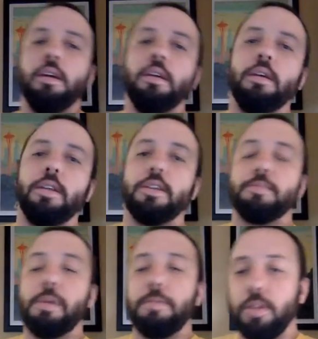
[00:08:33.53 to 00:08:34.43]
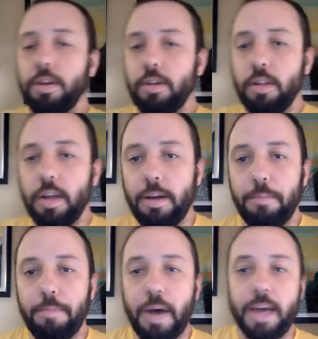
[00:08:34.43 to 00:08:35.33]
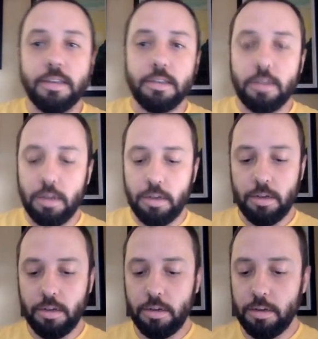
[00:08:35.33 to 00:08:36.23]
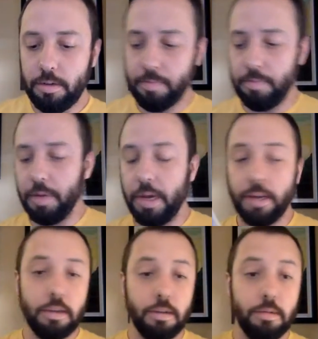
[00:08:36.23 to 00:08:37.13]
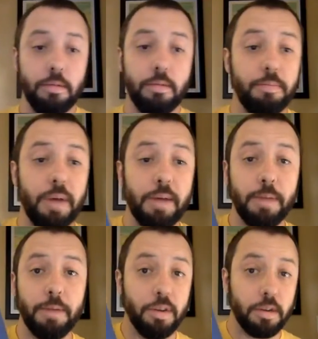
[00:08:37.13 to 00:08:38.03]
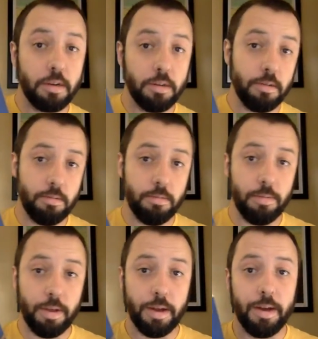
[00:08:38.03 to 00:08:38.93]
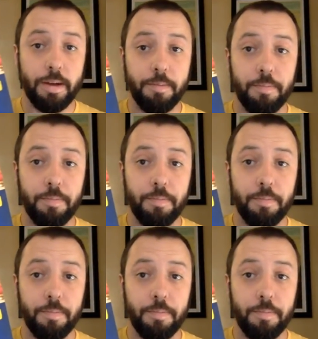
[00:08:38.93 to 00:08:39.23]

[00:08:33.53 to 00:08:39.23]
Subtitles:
this may be a little biased, but by my book, I